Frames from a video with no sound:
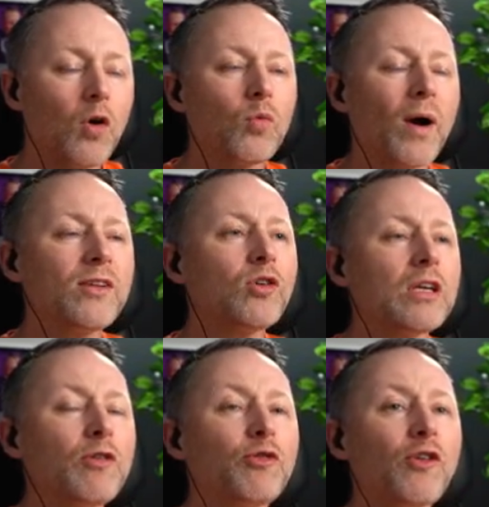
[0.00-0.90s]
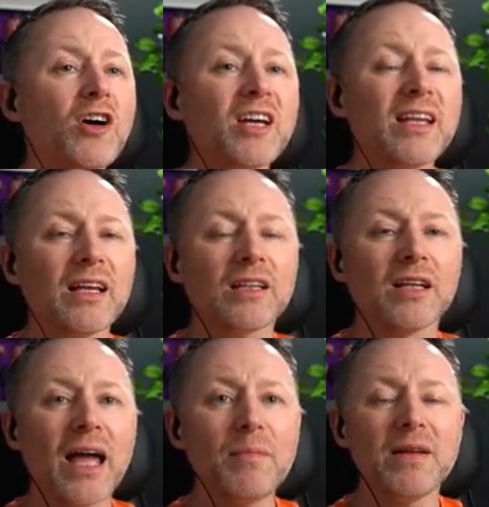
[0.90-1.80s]
Why don't you right. fucking
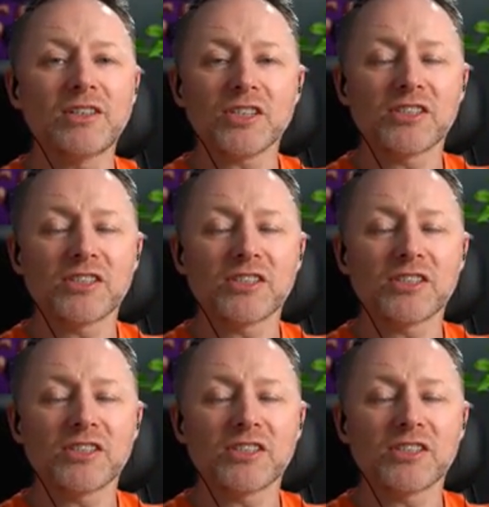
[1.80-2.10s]
let me just...